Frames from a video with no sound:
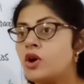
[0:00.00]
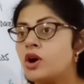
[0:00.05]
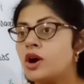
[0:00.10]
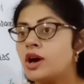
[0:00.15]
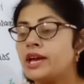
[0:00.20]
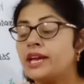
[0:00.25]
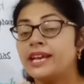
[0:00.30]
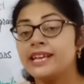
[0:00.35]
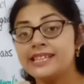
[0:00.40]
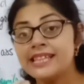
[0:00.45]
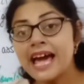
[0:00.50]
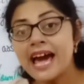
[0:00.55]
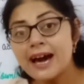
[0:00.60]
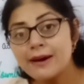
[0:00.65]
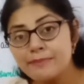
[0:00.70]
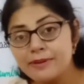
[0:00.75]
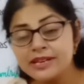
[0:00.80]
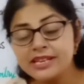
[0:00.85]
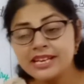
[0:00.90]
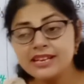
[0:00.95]

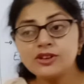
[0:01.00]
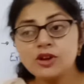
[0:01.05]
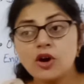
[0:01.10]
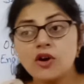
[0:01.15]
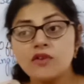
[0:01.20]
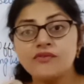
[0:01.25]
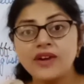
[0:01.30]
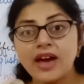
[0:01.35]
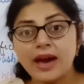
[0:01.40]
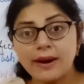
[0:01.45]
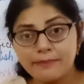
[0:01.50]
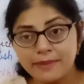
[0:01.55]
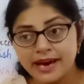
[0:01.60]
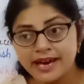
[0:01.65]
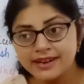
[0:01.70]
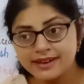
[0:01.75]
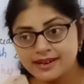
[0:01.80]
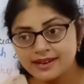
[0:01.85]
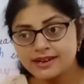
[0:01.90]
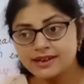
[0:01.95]
inhabitant of
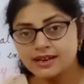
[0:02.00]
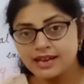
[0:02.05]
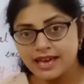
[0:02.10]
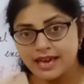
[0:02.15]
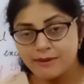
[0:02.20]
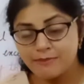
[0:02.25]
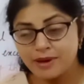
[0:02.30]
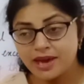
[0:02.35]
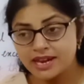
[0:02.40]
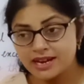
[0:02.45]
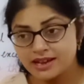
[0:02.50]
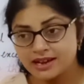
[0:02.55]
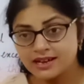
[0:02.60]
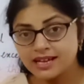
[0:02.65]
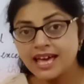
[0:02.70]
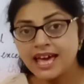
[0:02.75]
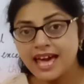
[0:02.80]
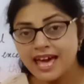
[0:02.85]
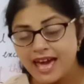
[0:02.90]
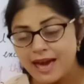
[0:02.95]

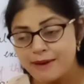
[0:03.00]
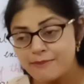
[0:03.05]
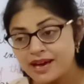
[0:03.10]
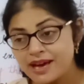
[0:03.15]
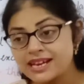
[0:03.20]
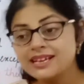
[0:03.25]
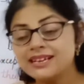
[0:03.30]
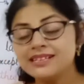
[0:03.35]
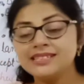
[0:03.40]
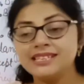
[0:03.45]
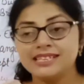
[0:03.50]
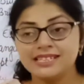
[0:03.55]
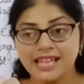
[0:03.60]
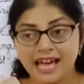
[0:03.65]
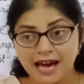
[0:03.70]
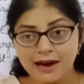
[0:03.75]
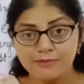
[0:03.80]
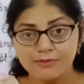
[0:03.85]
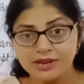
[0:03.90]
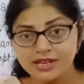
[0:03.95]
American
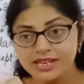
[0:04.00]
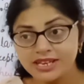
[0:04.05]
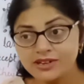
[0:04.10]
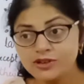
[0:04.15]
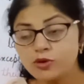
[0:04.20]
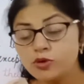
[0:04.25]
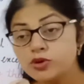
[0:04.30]
inhabitant,